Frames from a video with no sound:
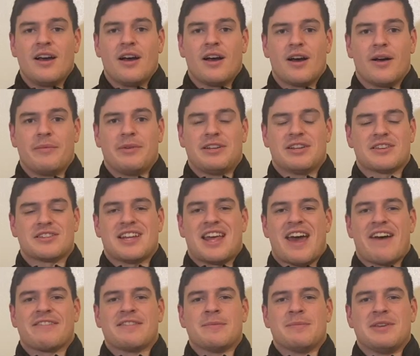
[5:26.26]
It doesn't
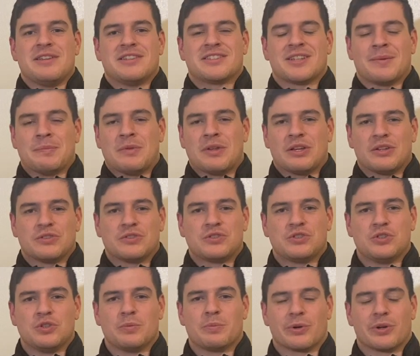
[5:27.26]
have to be something
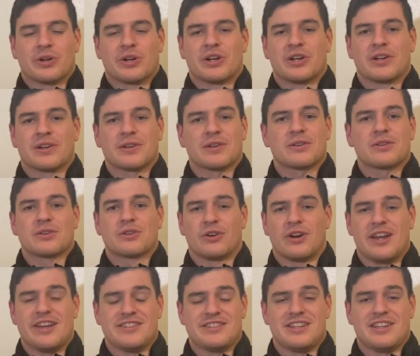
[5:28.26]
super
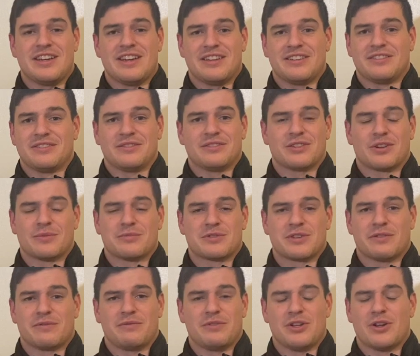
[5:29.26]
crazy in terms
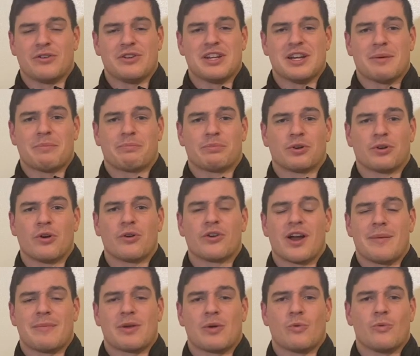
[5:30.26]
of, you don't need a
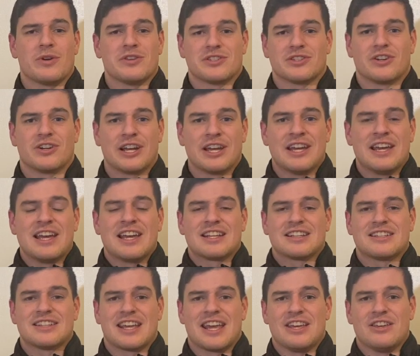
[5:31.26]
programming wizard
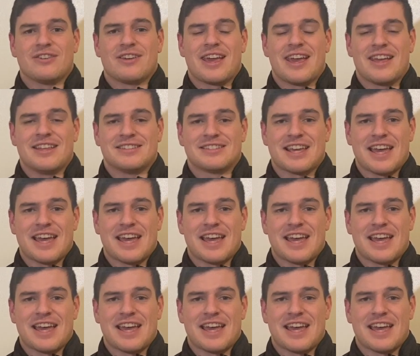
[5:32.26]
to get you gains